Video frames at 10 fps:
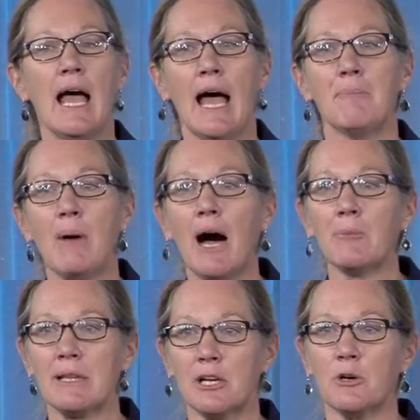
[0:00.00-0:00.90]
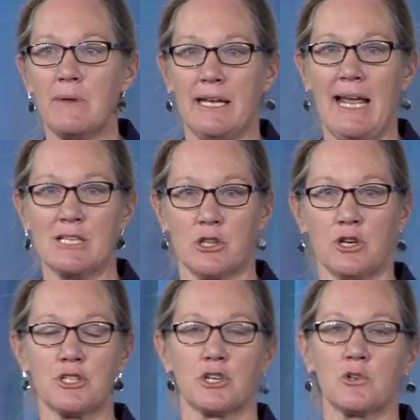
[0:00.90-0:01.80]
And Bob Litterman has
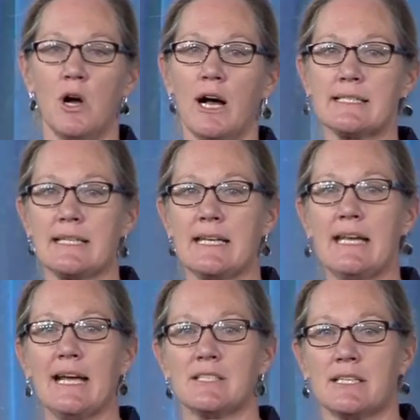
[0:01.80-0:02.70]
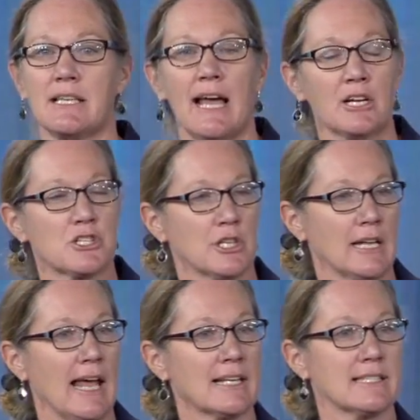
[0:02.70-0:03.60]
looked across, and he has this
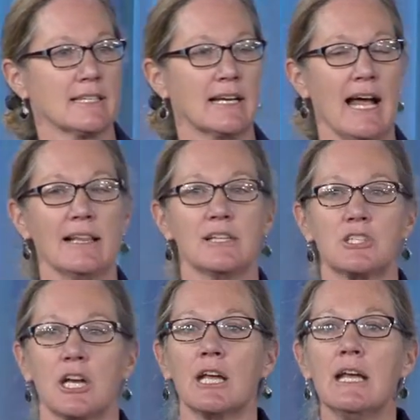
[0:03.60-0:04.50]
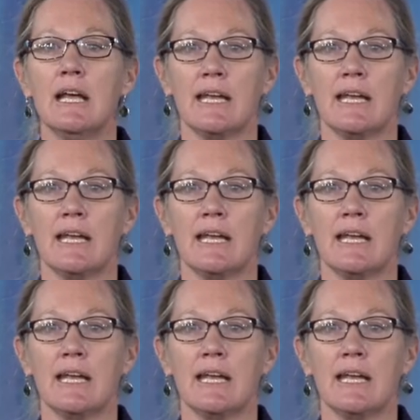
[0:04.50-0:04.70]
excellent, excellent analogy.